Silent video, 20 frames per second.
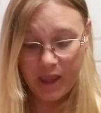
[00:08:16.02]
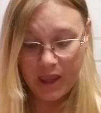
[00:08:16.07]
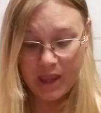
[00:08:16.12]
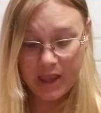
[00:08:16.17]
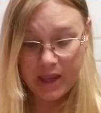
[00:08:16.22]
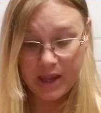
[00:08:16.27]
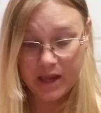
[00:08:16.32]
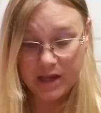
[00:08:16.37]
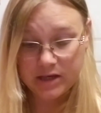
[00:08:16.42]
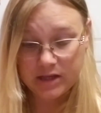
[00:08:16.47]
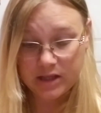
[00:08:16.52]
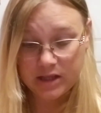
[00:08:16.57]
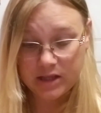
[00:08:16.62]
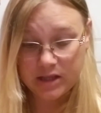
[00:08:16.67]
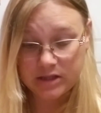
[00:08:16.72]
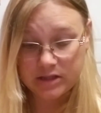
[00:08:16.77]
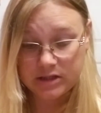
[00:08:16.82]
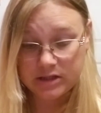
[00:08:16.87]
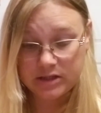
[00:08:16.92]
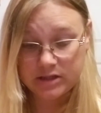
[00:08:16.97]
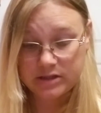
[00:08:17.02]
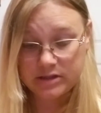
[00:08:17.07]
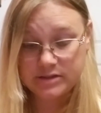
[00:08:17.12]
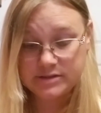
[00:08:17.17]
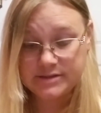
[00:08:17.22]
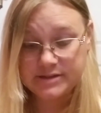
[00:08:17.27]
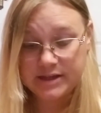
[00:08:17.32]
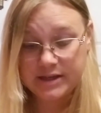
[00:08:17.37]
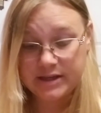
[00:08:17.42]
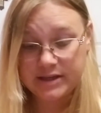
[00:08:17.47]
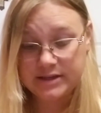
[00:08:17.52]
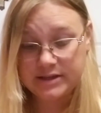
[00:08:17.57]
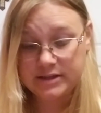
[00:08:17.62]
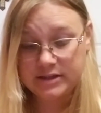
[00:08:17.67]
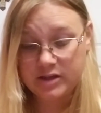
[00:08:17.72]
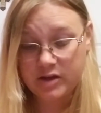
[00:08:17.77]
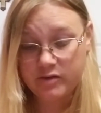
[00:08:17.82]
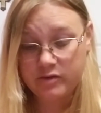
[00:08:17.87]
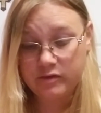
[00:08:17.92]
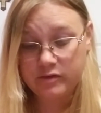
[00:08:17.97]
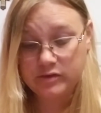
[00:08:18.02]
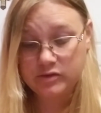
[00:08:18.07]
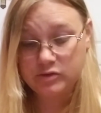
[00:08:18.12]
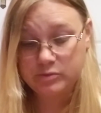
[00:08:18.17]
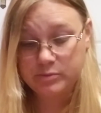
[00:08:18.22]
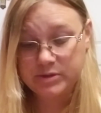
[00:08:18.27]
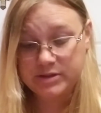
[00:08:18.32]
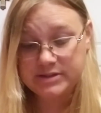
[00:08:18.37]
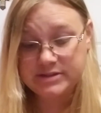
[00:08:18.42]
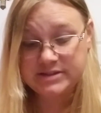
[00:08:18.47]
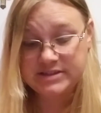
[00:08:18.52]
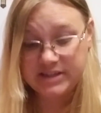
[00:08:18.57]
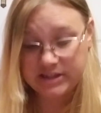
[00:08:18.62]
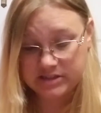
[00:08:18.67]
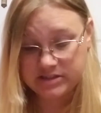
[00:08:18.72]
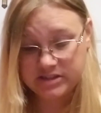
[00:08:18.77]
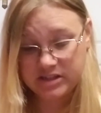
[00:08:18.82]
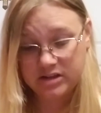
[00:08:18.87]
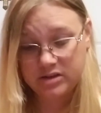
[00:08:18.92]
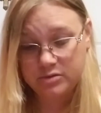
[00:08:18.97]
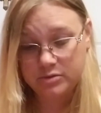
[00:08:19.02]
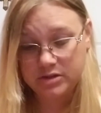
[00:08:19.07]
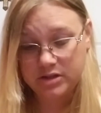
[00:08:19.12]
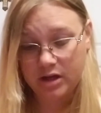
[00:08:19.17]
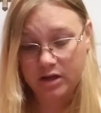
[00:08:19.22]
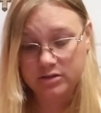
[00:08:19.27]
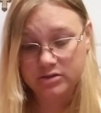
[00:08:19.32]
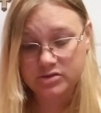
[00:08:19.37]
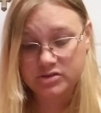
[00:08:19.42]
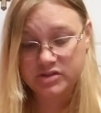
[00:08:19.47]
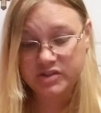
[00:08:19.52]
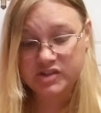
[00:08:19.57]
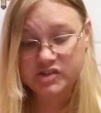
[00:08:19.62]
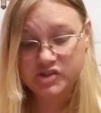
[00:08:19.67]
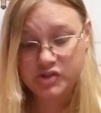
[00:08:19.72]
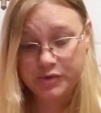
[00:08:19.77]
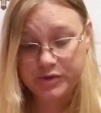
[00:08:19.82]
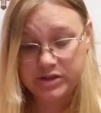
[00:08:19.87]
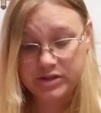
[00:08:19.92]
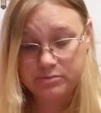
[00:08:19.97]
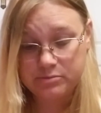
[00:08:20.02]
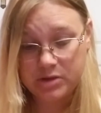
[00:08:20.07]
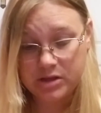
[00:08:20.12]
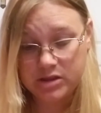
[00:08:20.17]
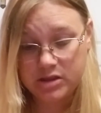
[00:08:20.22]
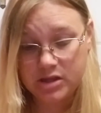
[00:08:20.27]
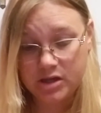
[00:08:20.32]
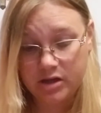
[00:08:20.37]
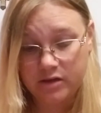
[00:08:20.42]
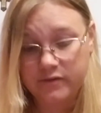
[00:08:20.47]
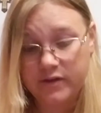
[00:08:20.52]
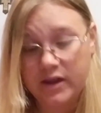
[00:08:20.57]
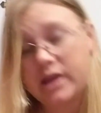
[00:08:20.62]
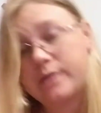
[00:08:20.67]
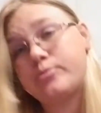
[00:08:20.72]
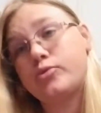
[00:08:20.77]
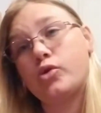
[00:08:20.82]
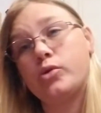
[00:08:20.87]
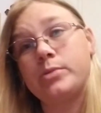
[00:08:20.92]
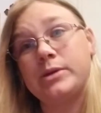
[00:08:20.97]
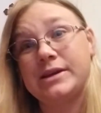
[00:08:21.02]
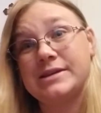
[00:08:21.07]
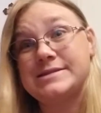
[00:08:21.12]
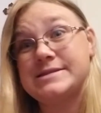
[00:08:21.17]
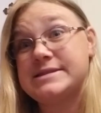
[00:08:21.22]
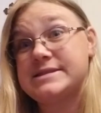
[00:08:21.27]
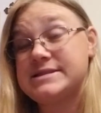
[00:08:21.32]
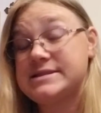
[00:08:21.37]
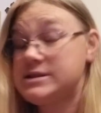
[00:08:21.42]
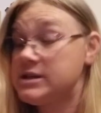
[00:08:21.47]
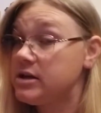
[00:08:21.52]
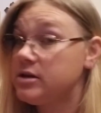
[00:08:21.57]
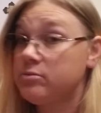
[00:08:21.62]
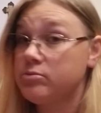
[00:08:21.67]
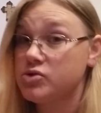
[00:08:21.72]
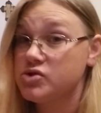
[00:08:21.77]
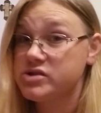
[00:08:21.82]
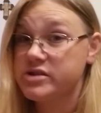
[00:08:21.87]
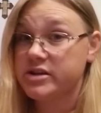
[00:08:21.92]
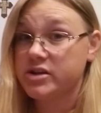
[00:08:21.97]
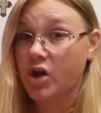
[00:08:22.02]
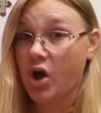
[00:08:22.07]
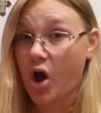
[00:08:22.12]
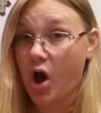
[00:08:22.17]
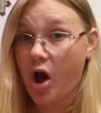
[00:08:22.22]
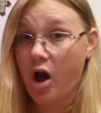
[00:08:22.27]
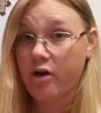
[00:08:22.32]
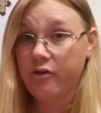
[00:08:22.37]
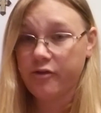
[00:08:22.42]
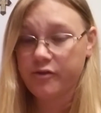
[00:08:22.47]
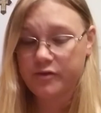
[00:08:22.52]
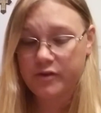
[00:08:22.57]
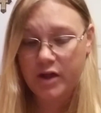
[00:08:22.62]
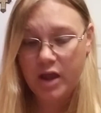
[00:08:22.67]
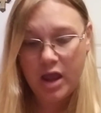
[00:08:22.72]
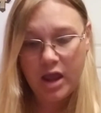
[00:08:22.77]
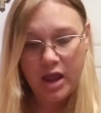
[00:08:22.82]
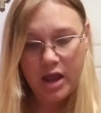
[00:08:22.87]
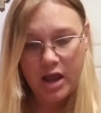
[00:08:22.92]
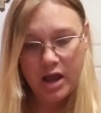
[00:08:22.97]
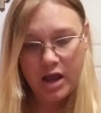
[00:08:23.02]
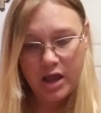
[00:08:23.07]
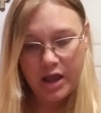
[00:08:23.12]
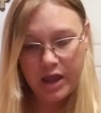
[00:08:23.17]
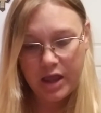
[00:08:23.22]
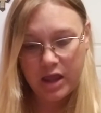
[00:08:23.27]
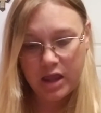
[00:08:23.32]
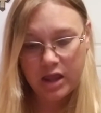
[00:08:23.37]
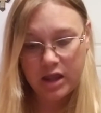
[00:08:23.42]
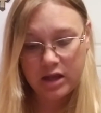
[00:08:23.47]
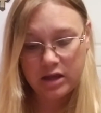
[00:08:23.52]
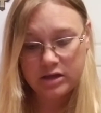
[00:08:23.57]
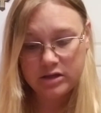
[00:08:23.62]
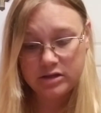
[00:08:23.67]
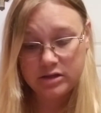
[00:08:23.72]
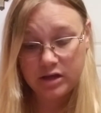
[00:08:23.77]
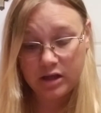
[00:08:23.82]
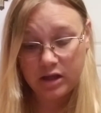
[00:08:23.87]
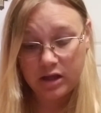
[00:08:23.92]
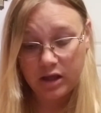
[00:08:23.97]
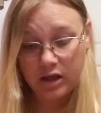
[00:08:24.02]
and it is a going to be $63 during the month of April because it is 10% off and